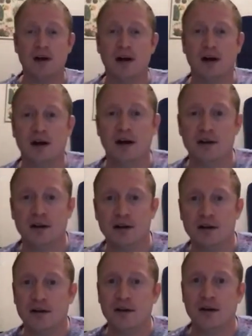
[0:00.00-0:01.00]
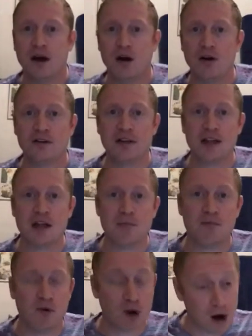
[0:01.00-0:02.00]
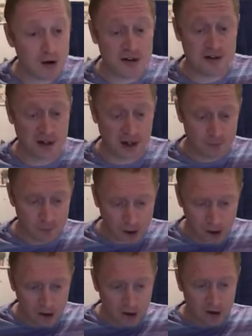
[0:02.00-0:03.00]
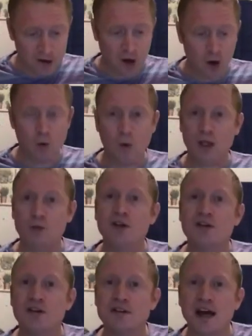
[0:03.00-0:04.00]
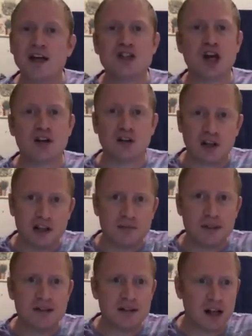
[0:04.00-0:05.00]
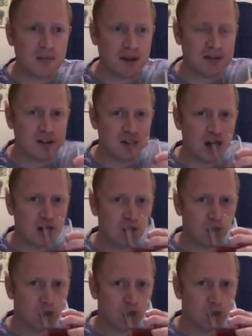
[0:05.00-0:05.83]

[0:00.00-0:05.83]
our setup for RSA. So what was our side channel? Can anybody tell me in the chat?